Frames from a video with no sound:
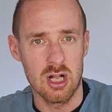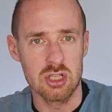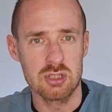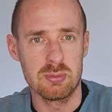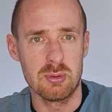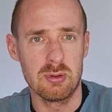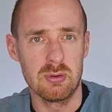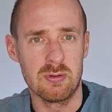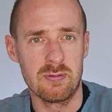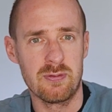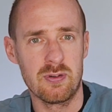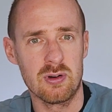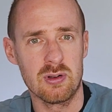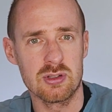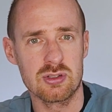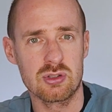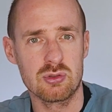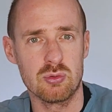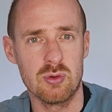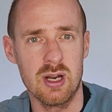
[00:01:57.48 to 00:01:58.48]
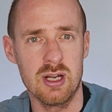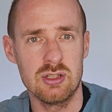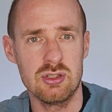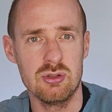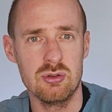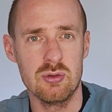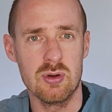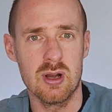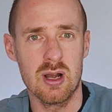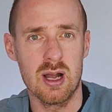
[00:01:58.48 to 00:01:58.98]
Eligible referrals
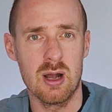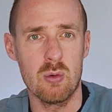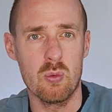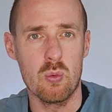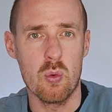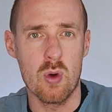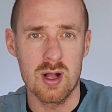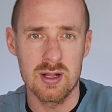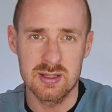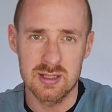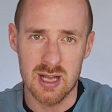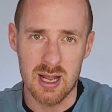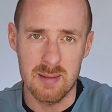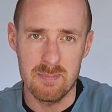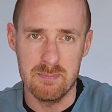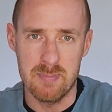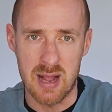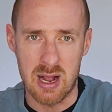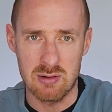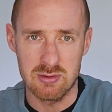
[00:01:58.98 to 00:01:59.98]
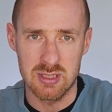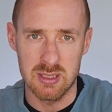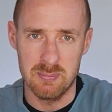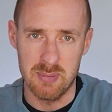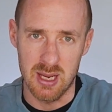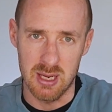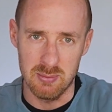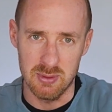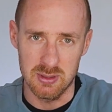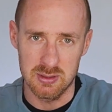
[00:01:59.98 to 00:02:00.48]
grant you a one-time
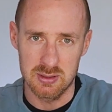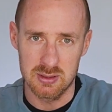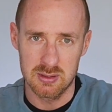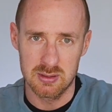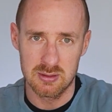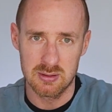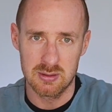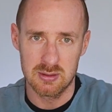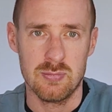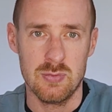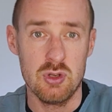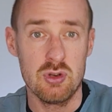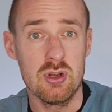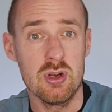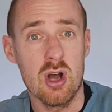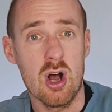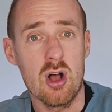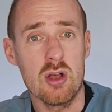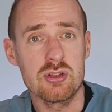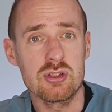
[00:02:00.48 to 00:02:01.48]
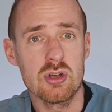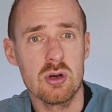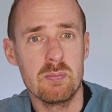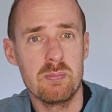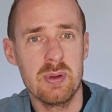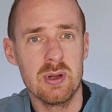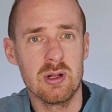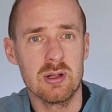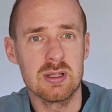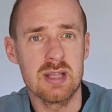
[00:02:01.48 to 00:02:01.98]
bounty payment. You can
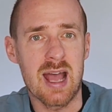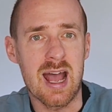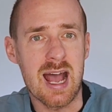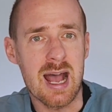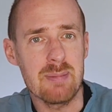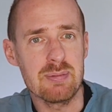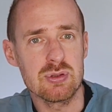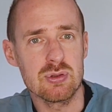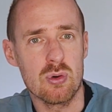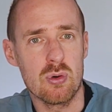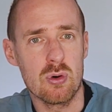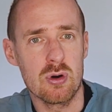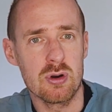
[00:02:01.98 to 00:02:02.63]
also build apps